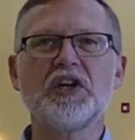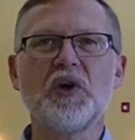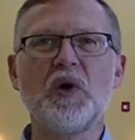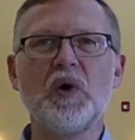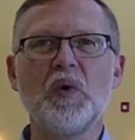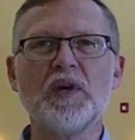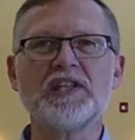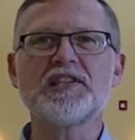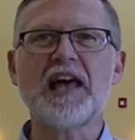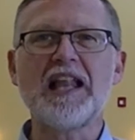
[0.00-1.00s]
ago
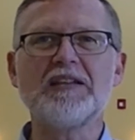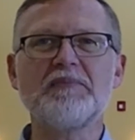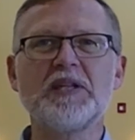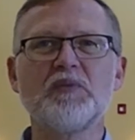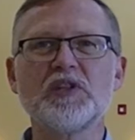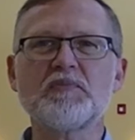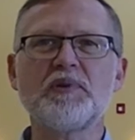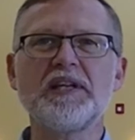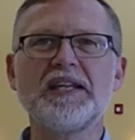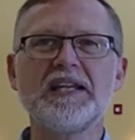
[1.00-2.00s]
when Solomon was
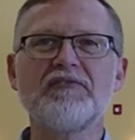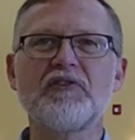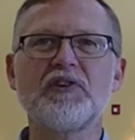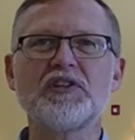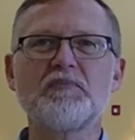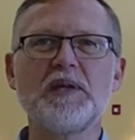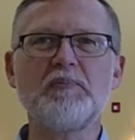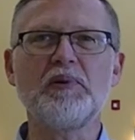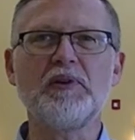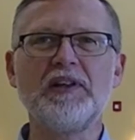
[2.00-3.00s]
pleading for his
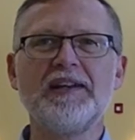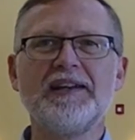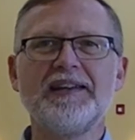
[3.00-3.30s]
people